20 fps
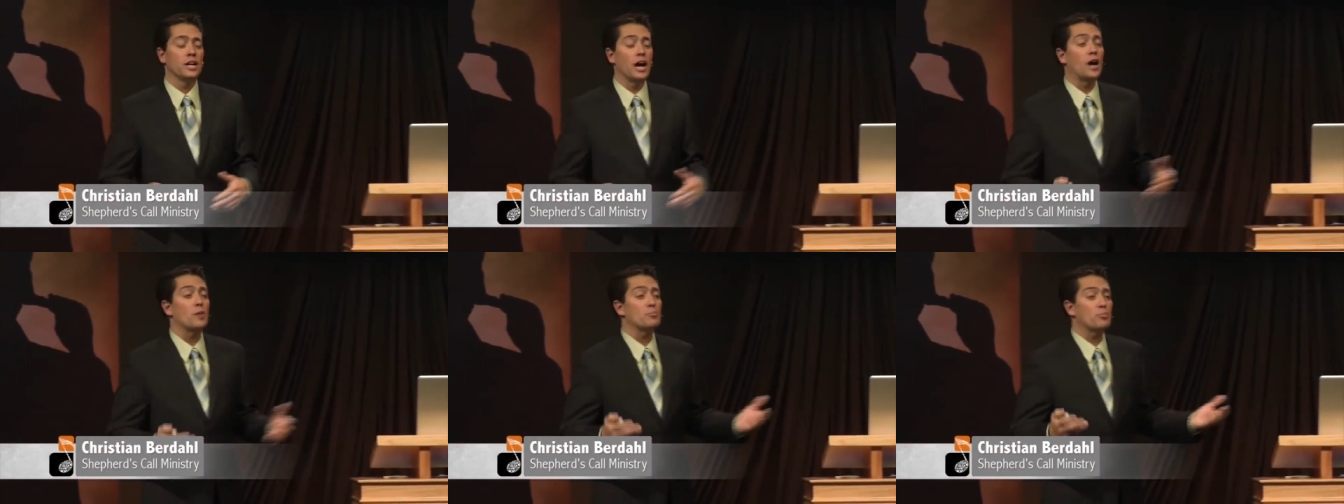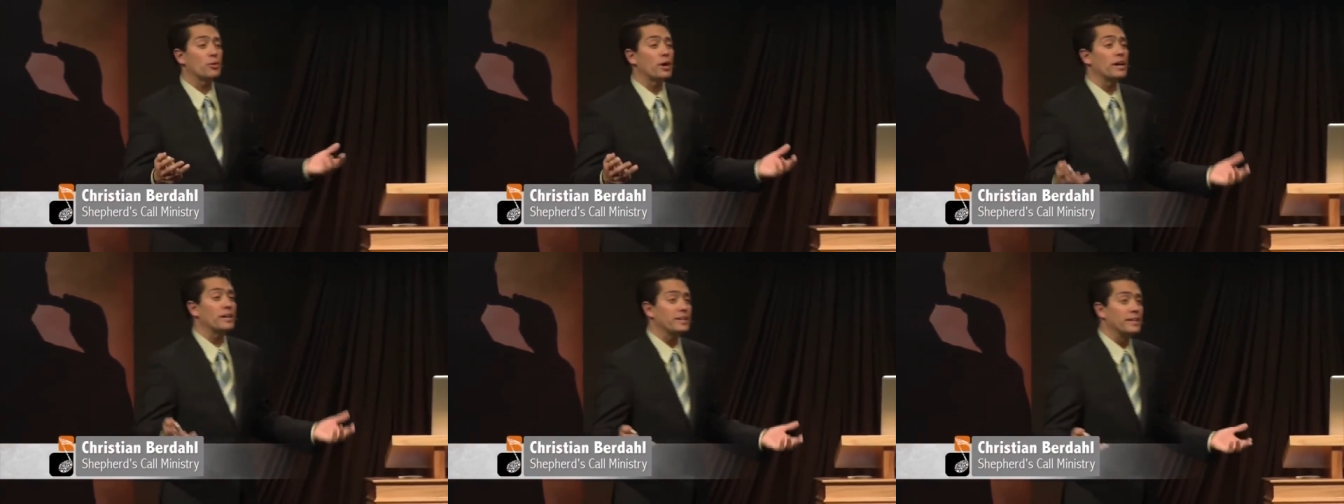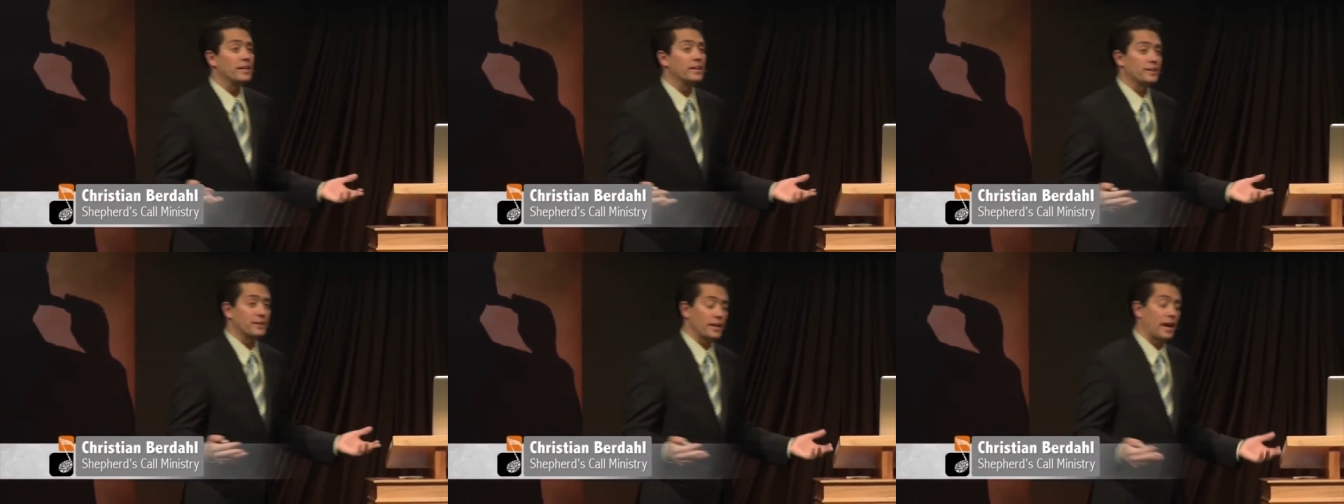got
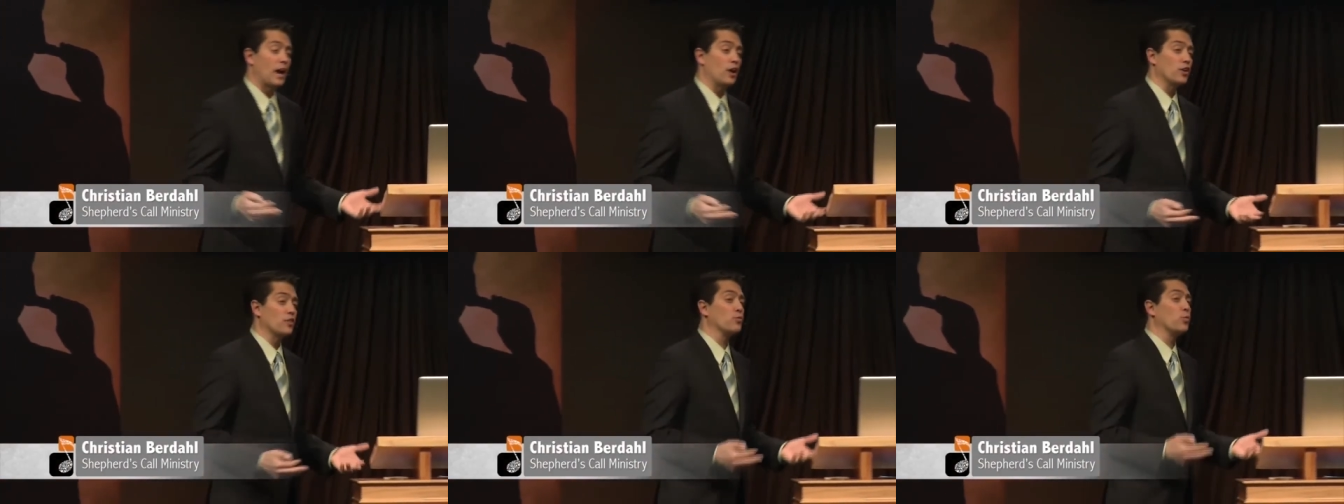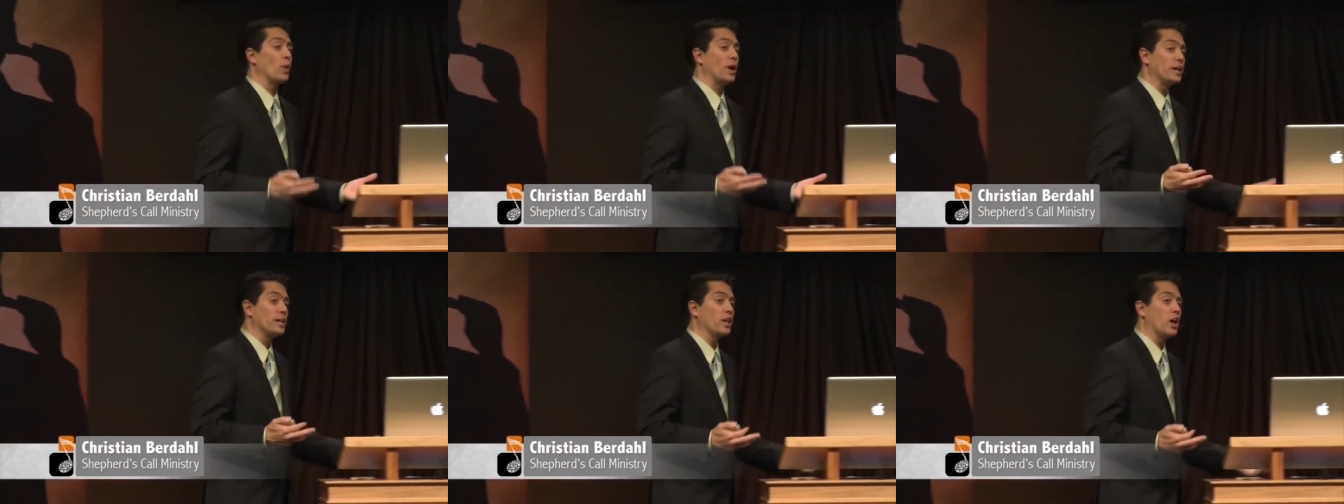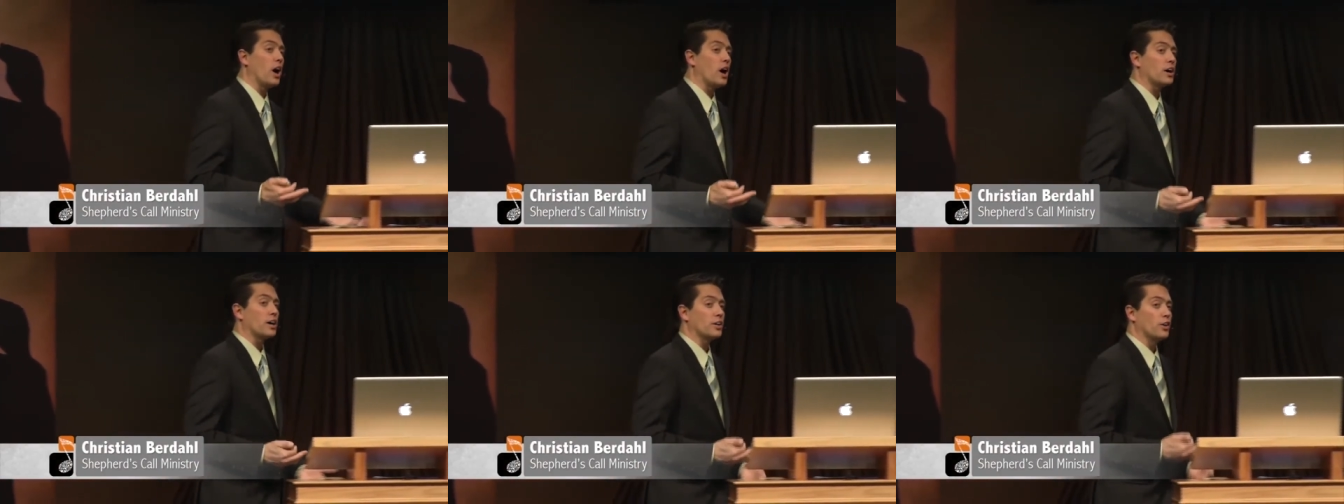pregnant out of
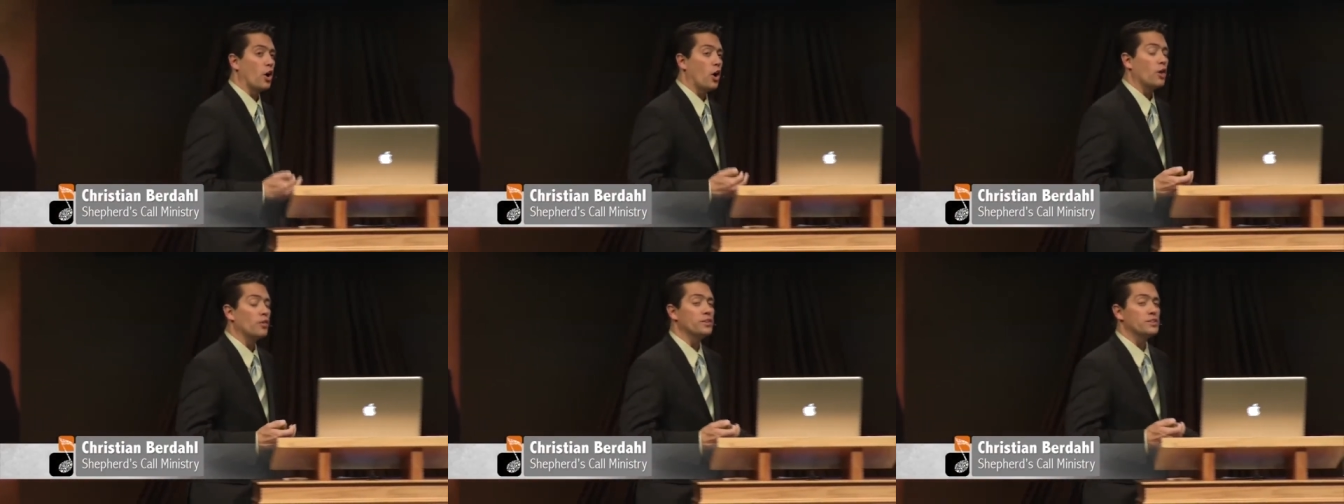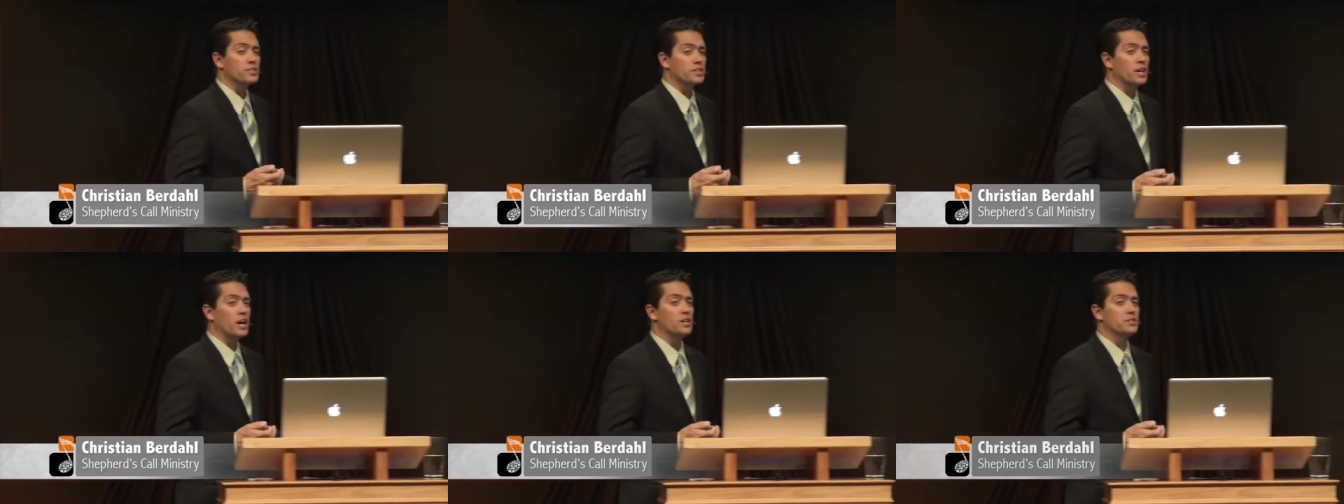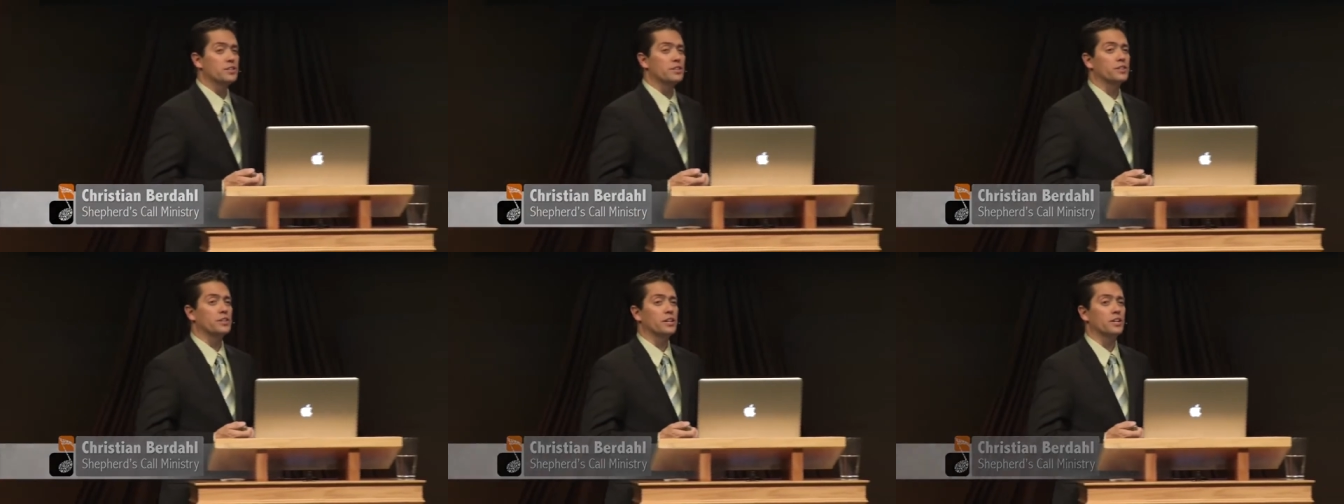wedlock and all these
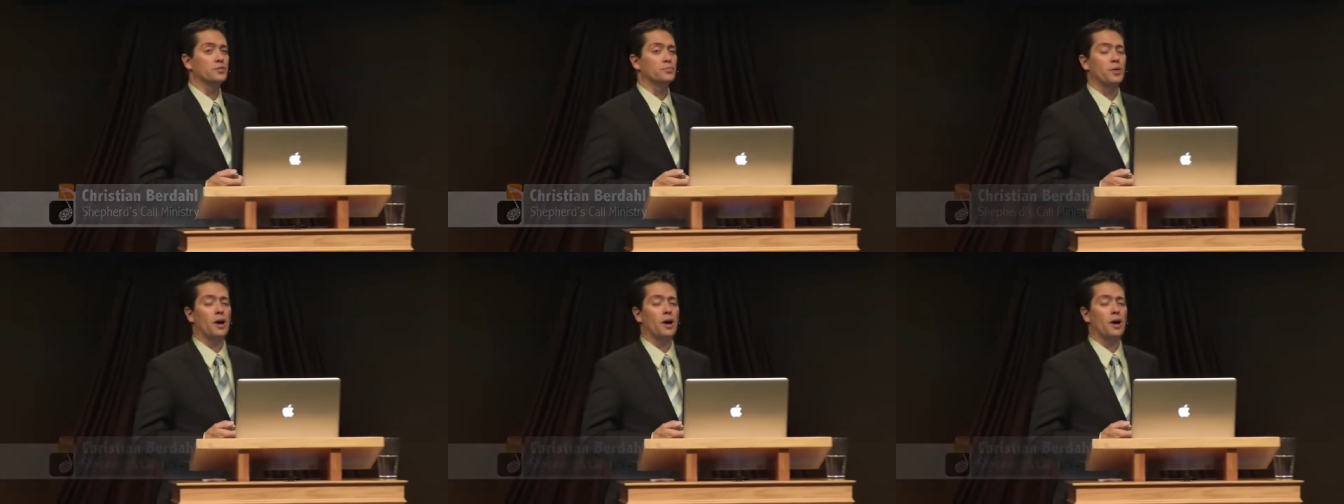kinds of things.